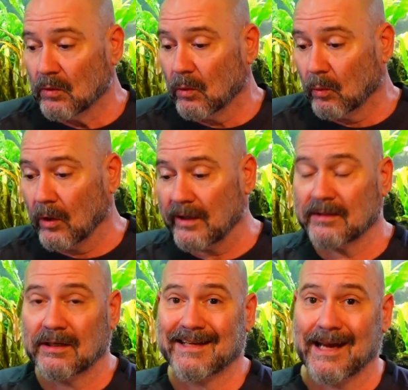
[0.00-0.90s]

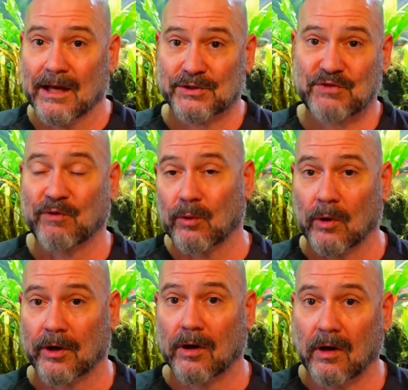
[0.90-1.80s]
what accounts for
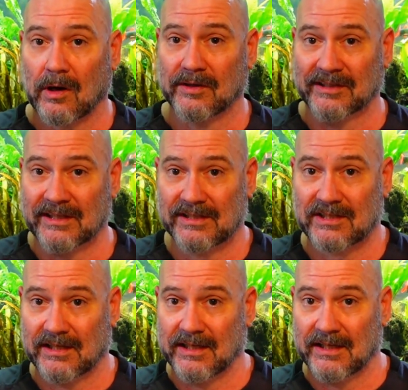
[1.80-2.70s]
water
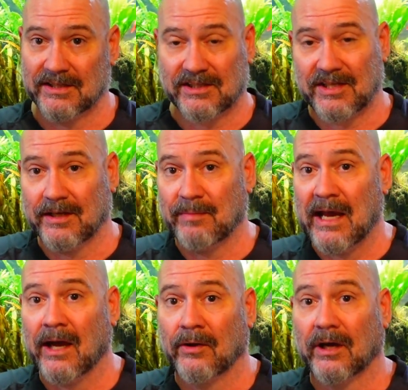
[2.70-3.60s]
hardness is the
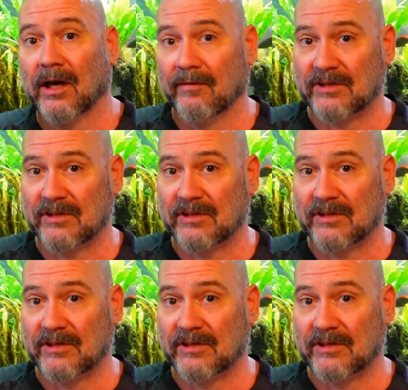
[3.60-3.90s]
amount of